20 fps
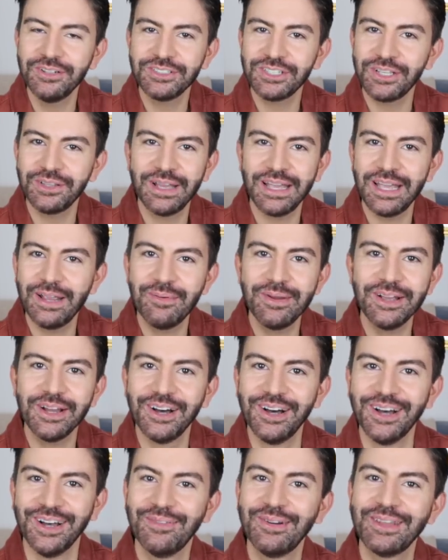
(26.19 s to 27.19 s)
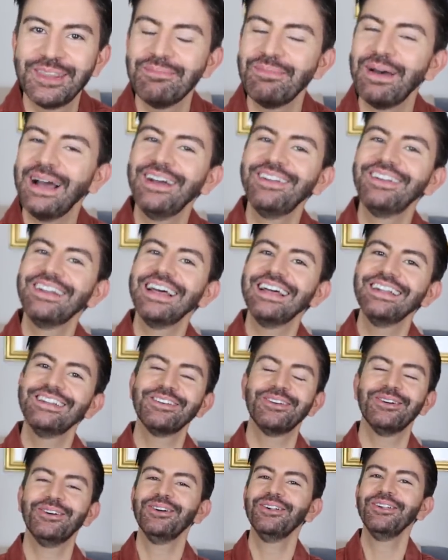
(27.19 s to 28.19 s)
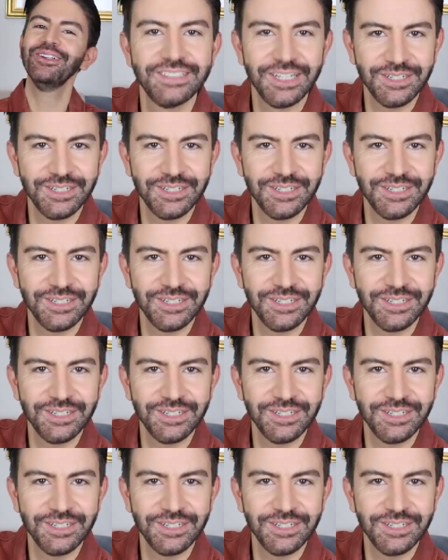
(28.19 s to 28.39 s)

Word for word: so here we are with the Poundland haul.